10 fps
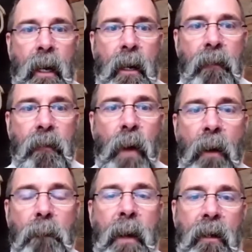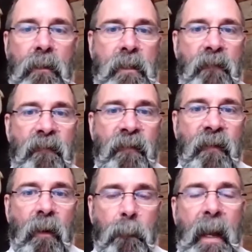Uh, the round bales are
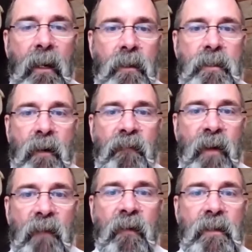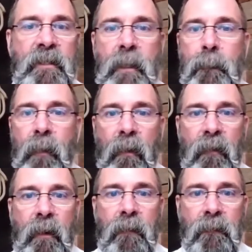or balers are very very simple.
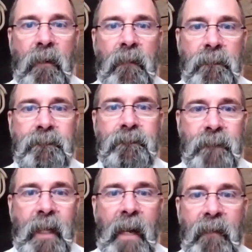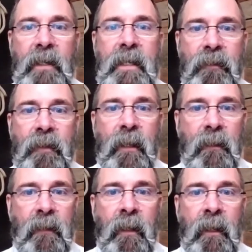They're they're kind of a neat
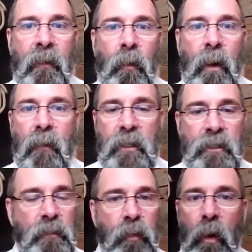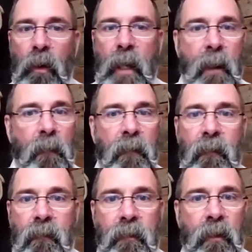thing where they just roll that,
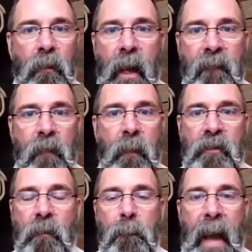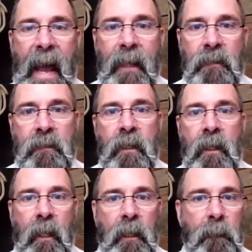you know, have a bunch of bands,
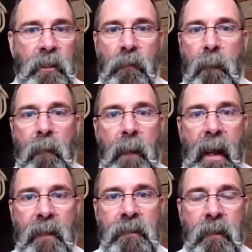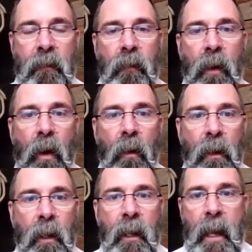like a bunch of rubber bands in a
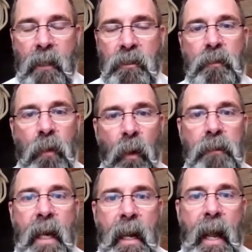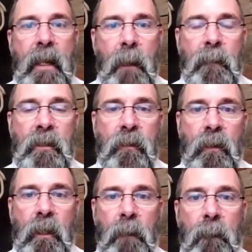row, and it just rolls that hay up
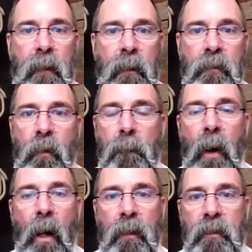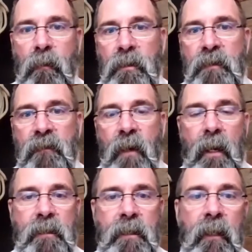into a little, into a ball, into a
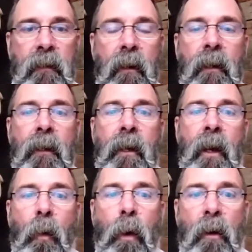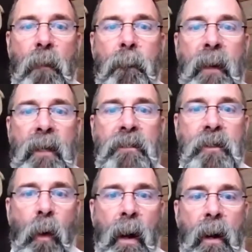uh, cylinder, where the big
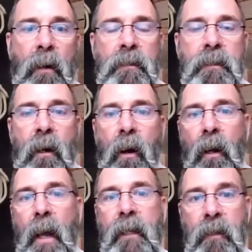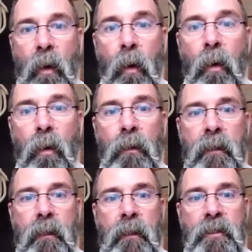squares are like the
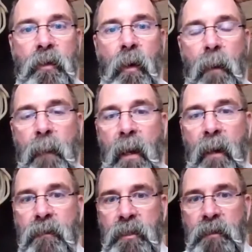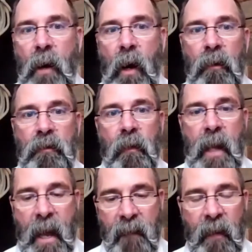old square balers, the small ones where
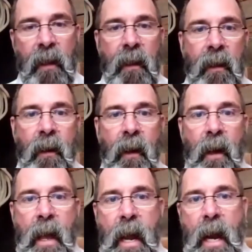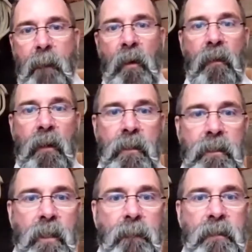they have a, a hammer that
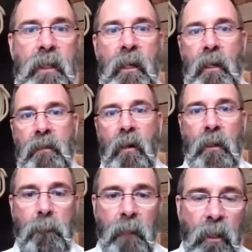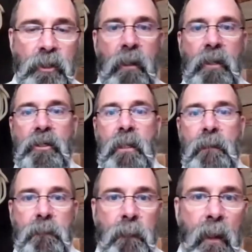just comes in and it's called a plunger and it just
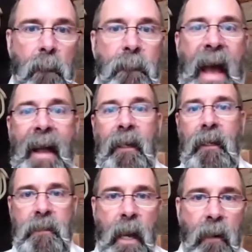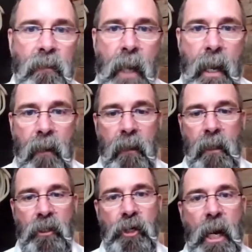keeps packing it tighter and tighter
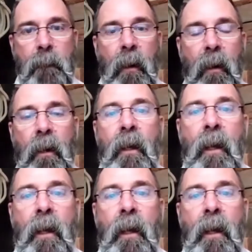in a chamber.